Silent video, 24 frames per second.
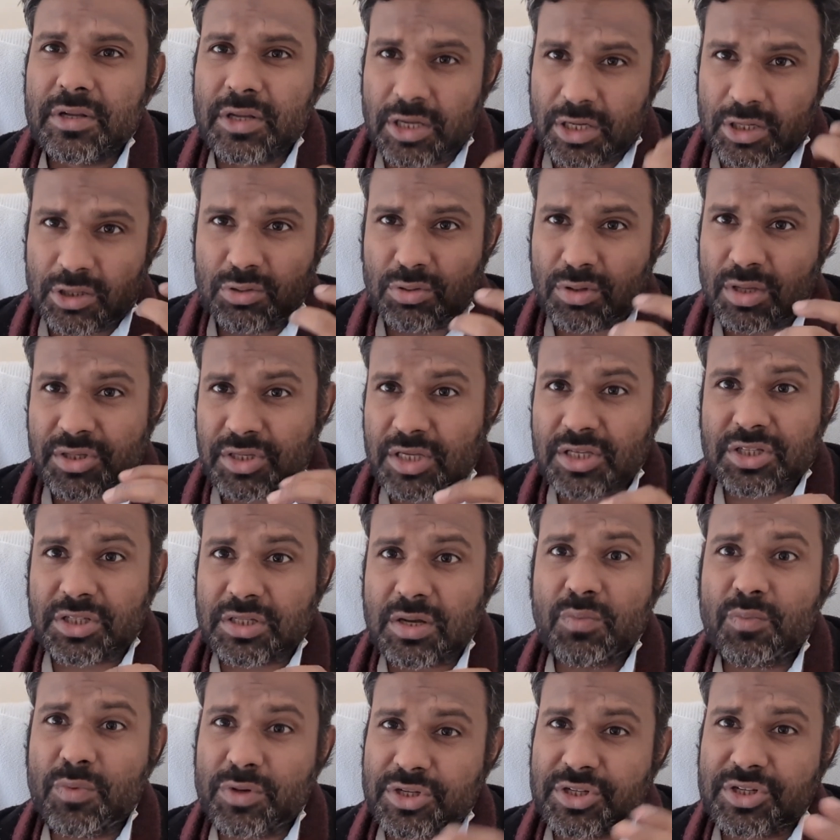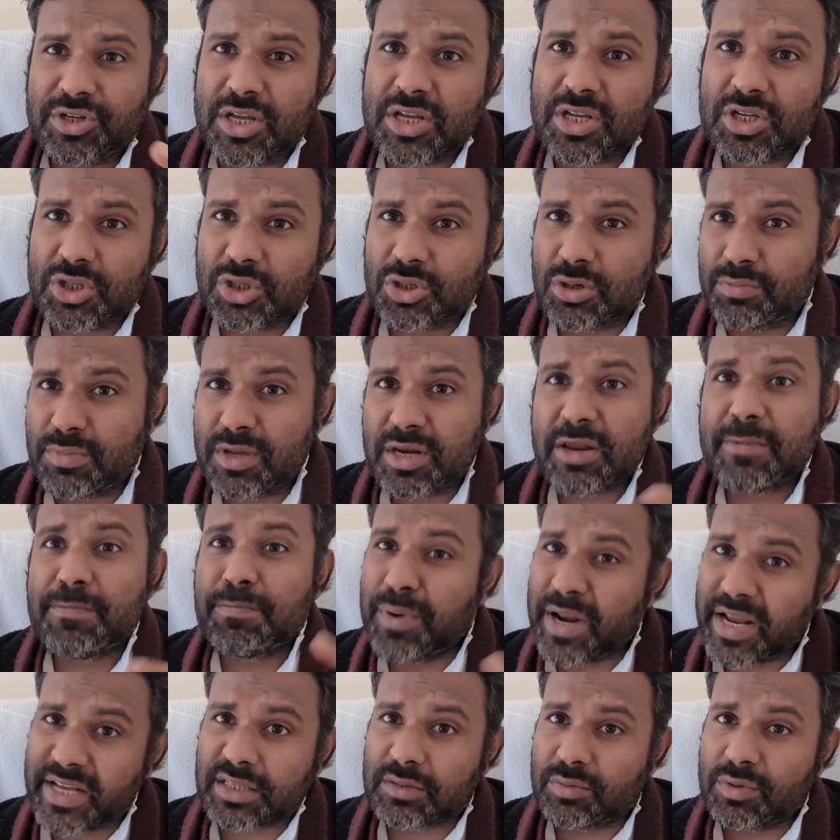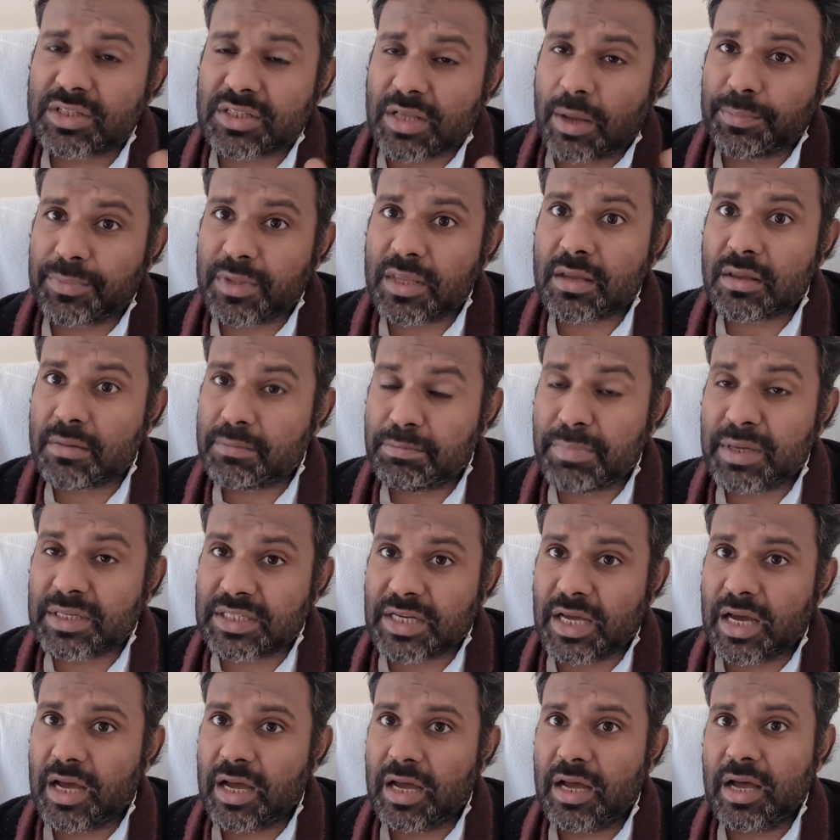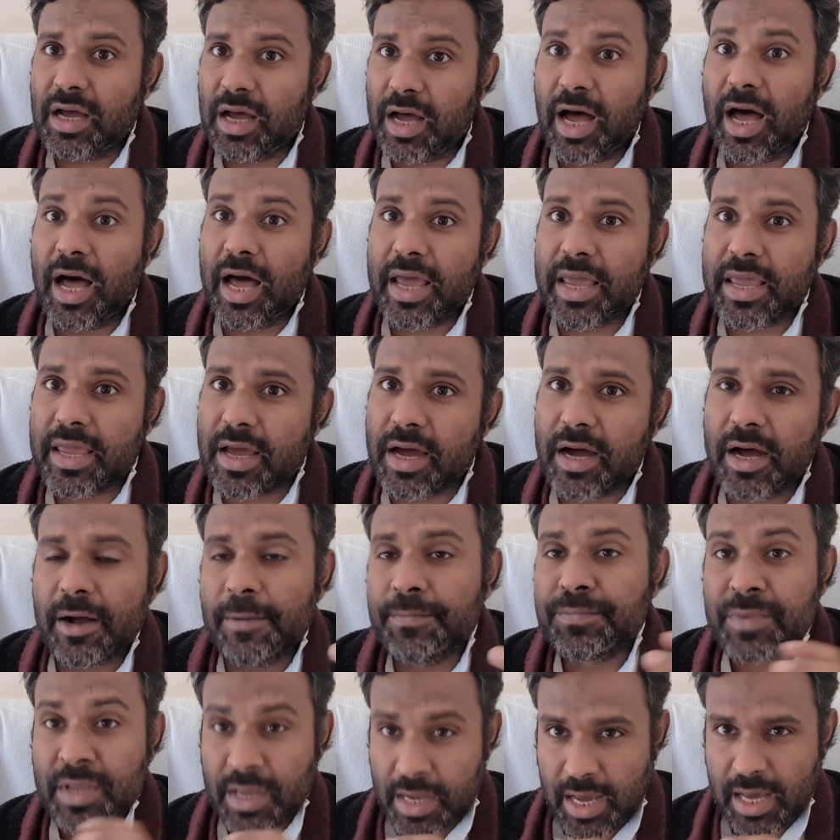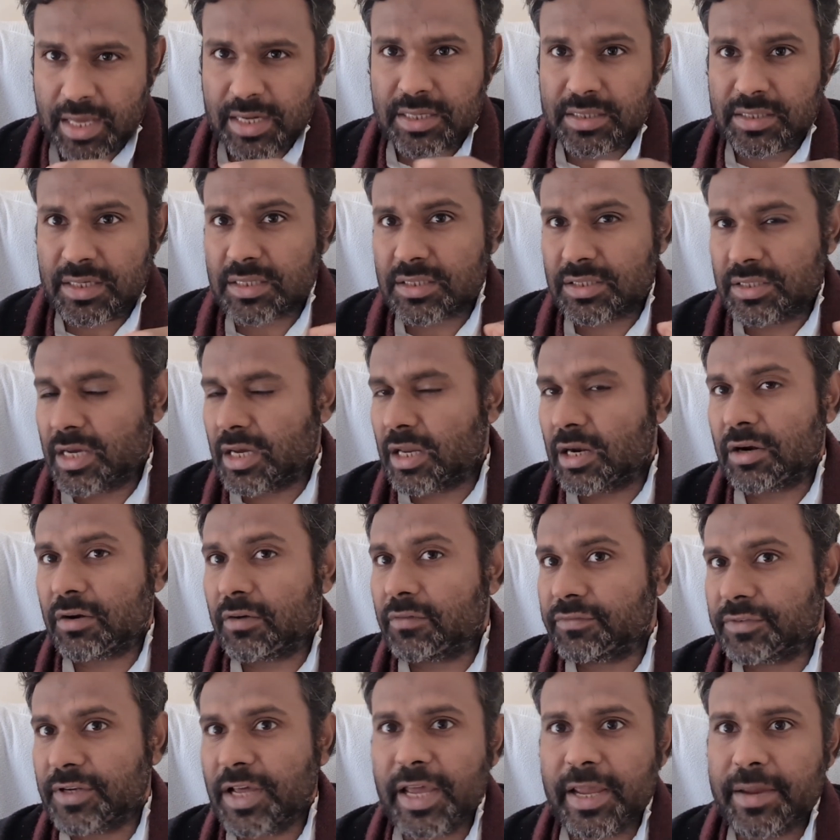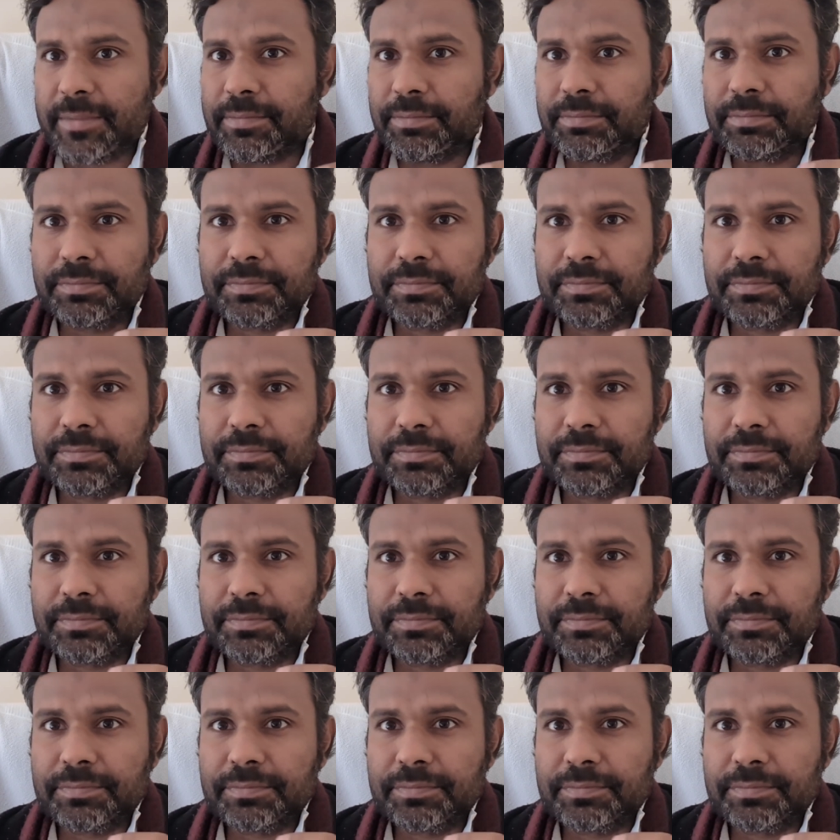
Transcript: into a system which needs to be replaced with something better, higher, and it does take a lot of time.